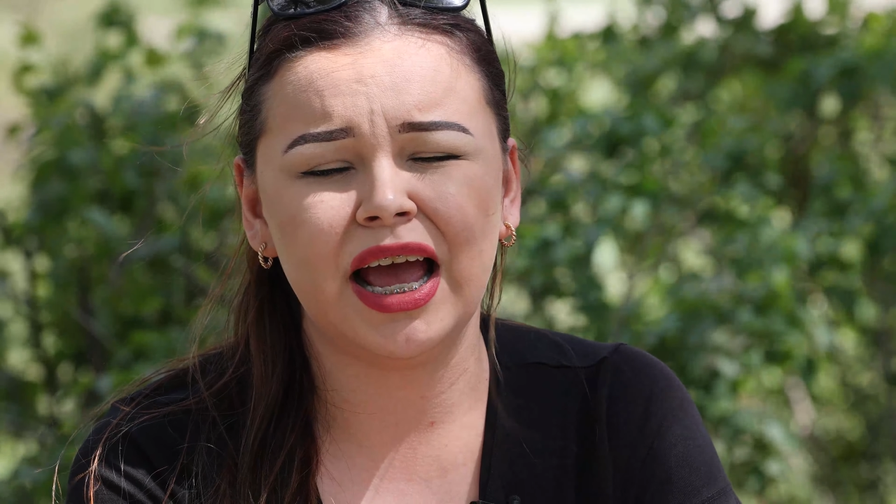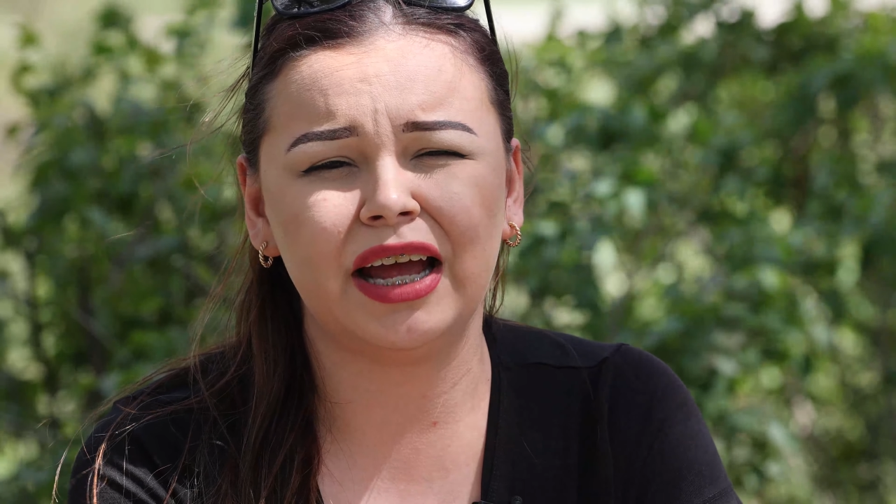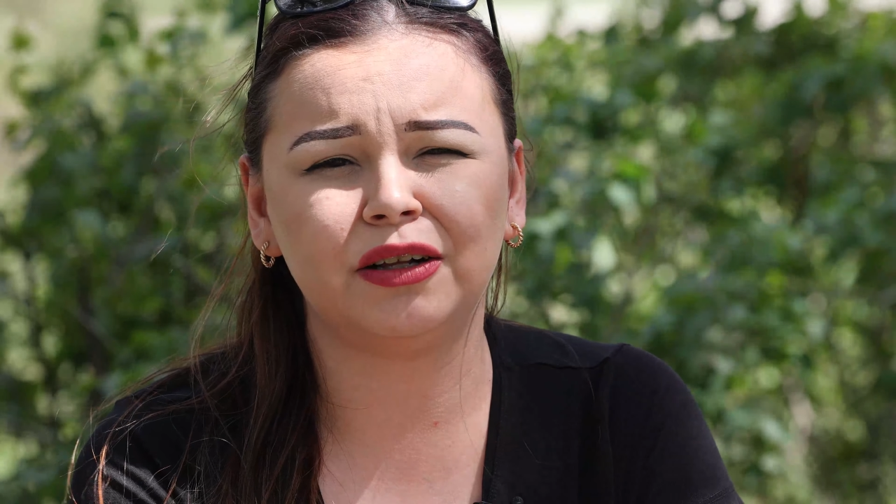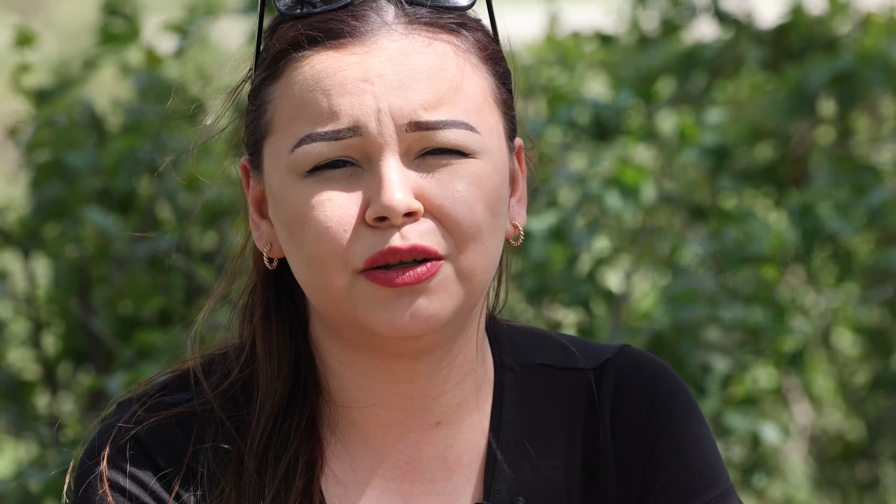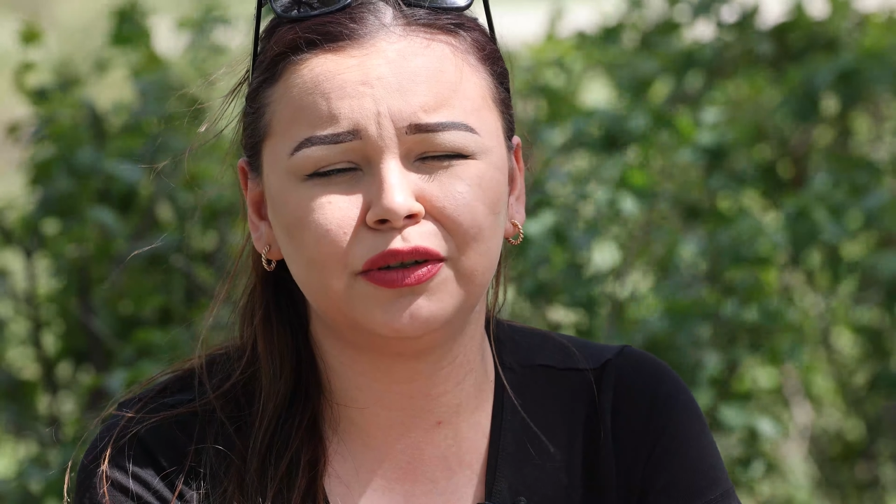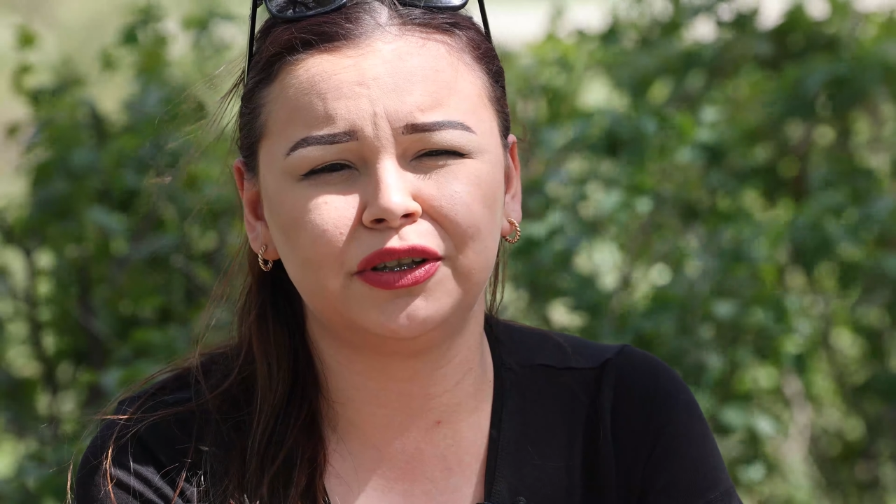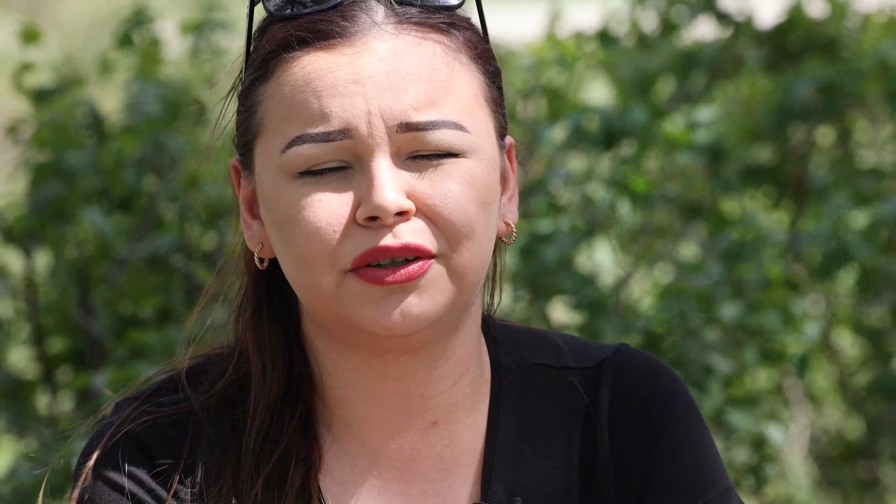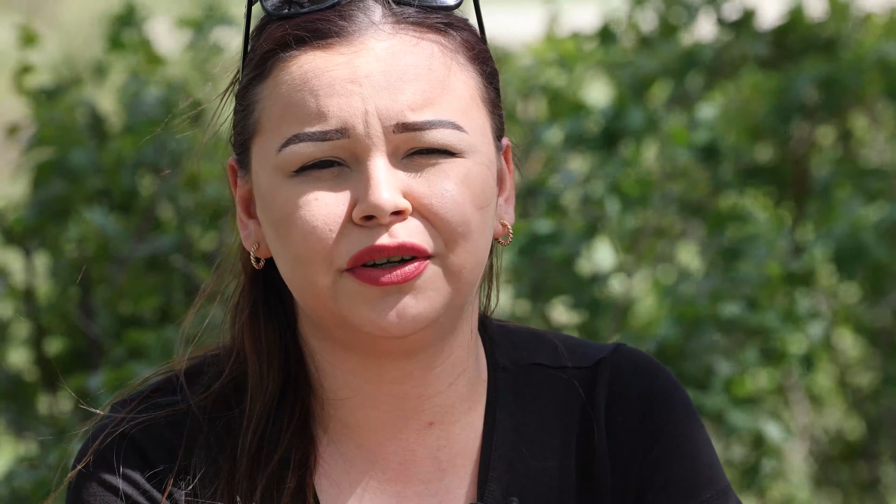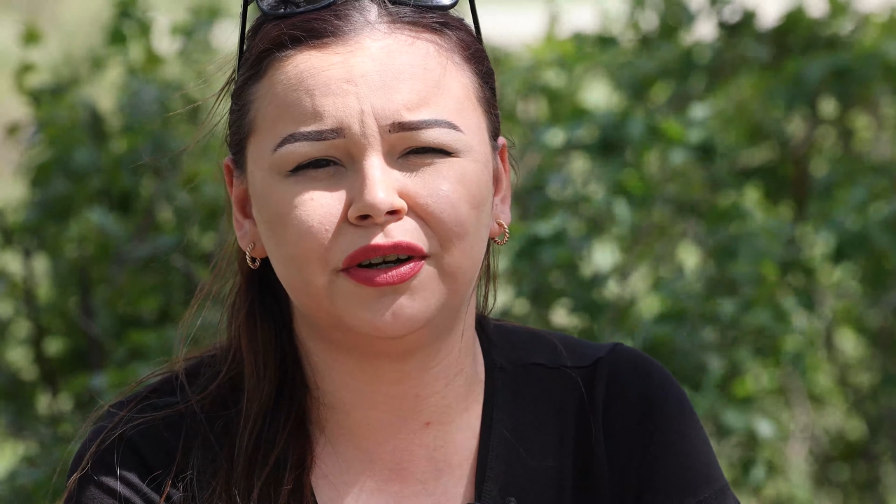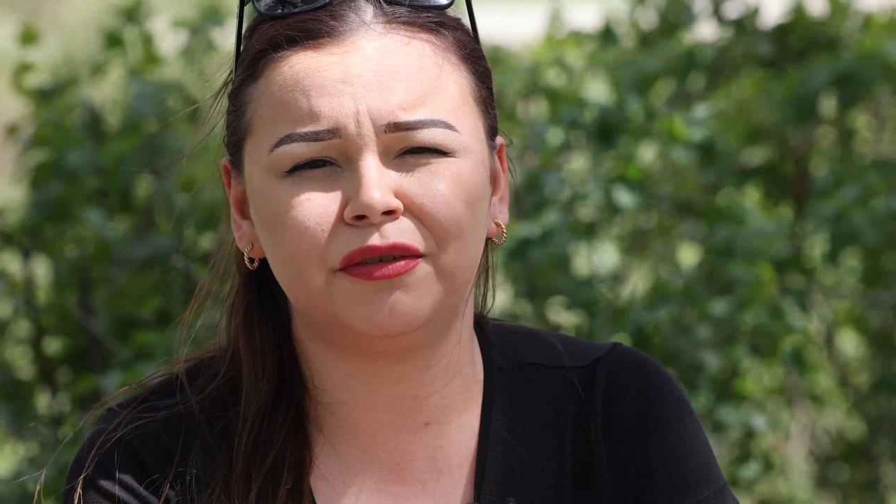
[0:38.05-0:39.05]
and close to
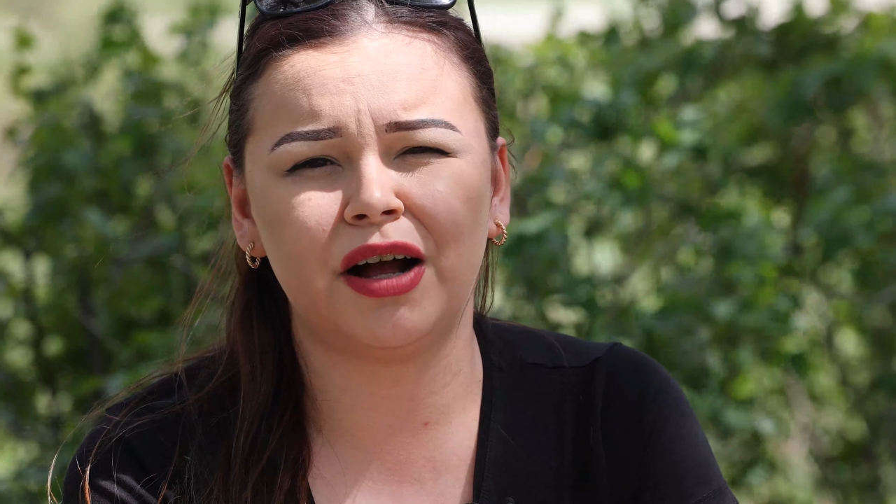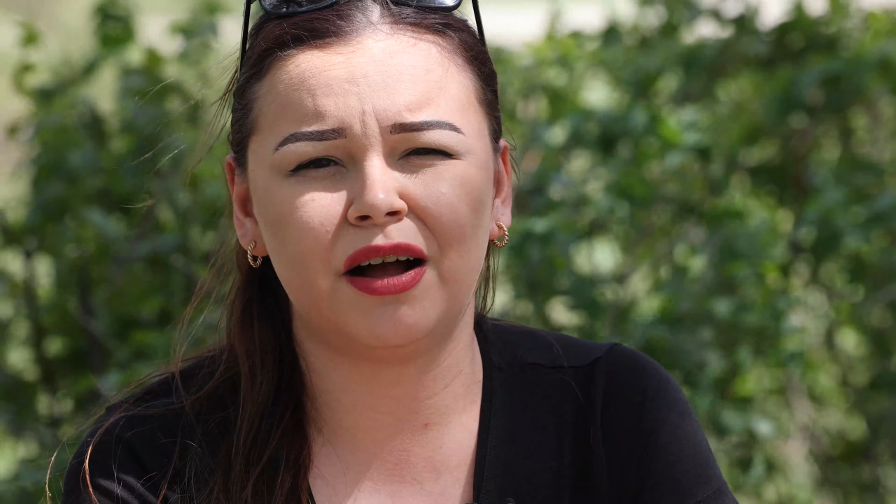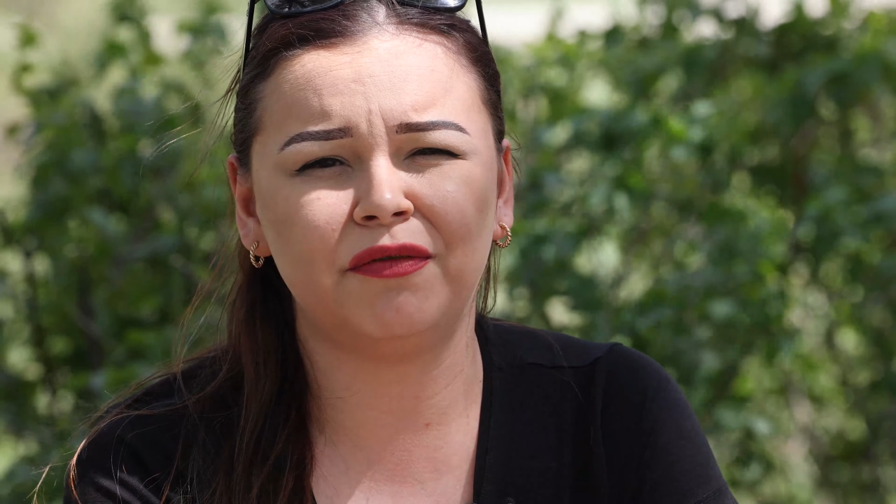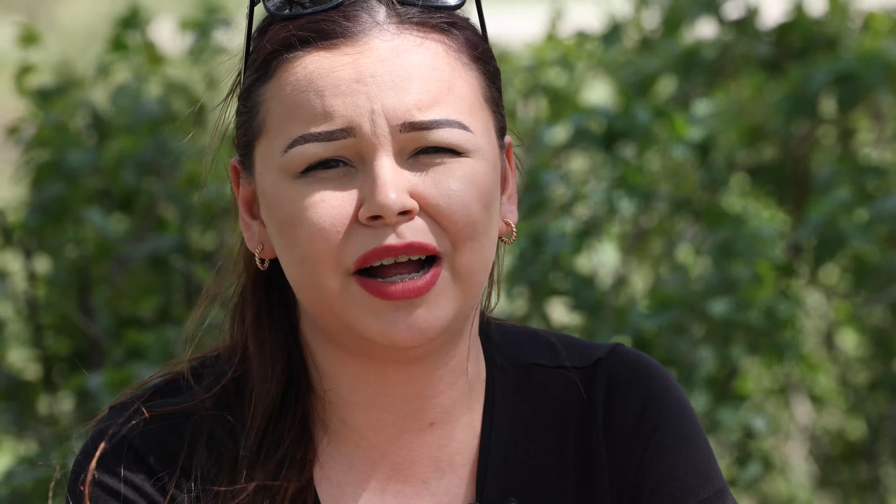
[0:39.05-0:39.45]
their uh,